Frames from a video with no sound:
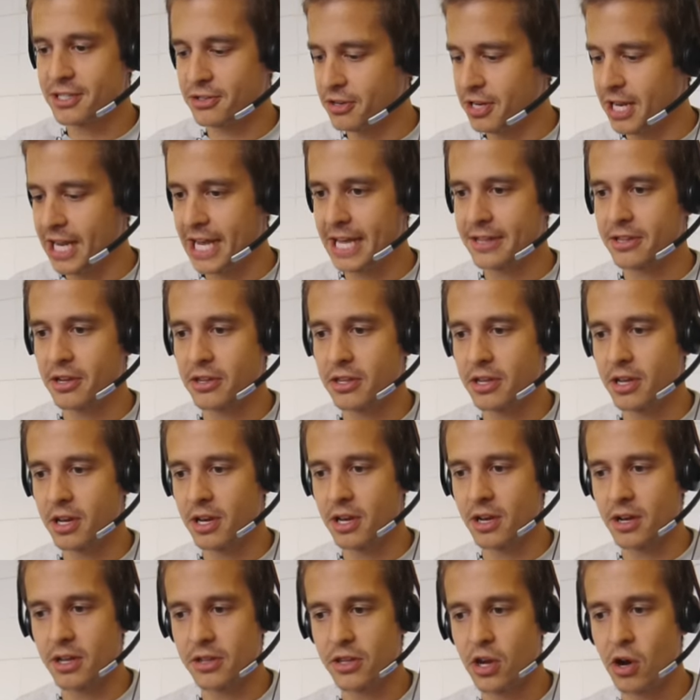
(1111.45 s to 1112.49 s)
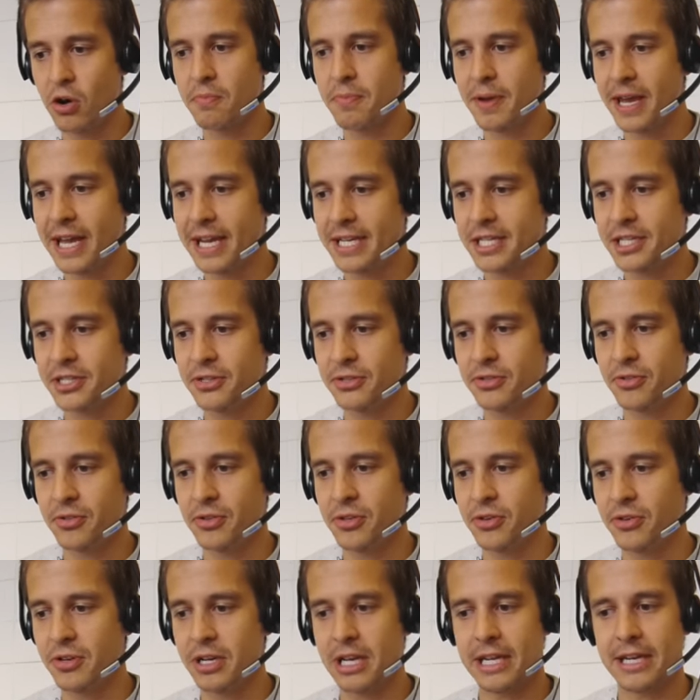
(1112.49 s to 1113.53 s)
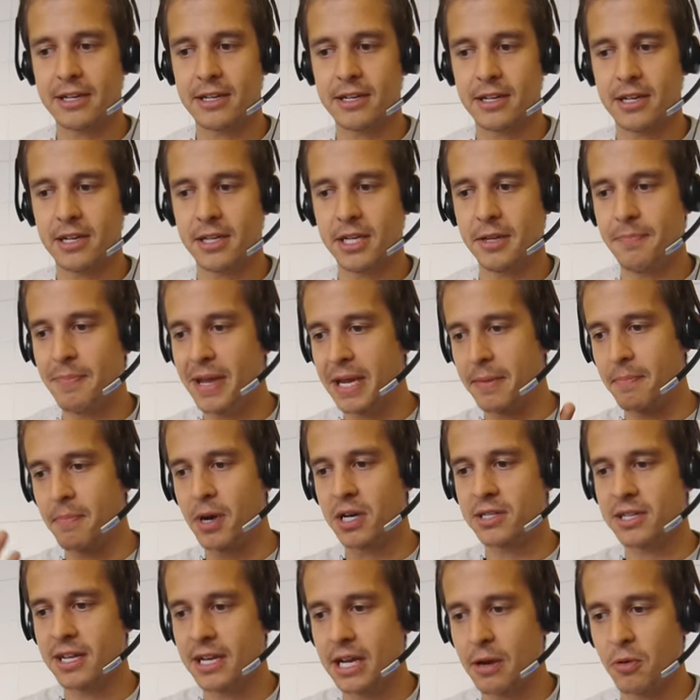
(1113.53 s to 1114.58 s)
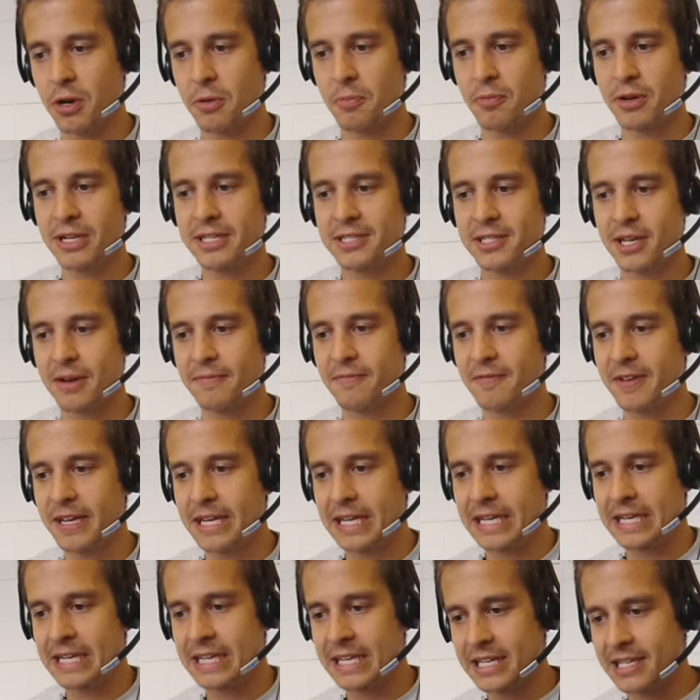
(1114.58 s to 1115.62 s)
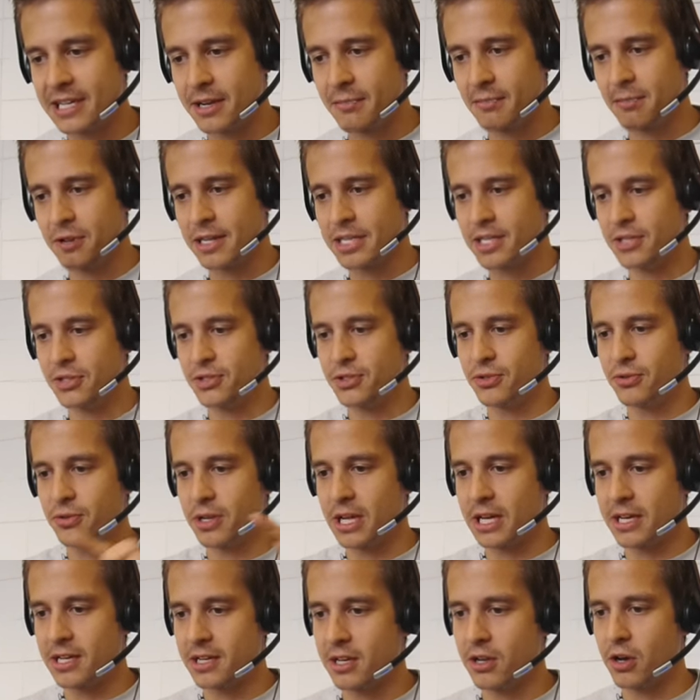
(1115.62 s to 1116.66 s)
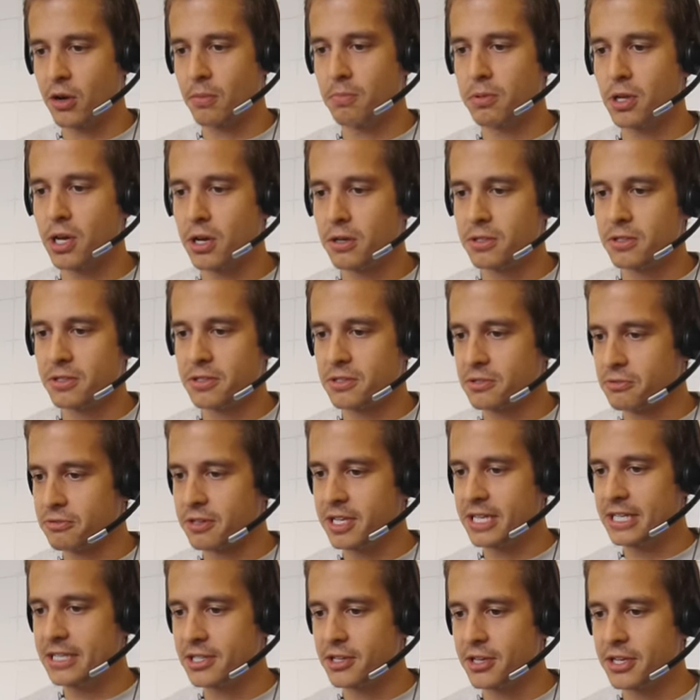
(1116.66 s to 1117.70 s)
So you land on the on the homepage, you, you click uh, the big button, I want to print something that brings you to like an upload screen.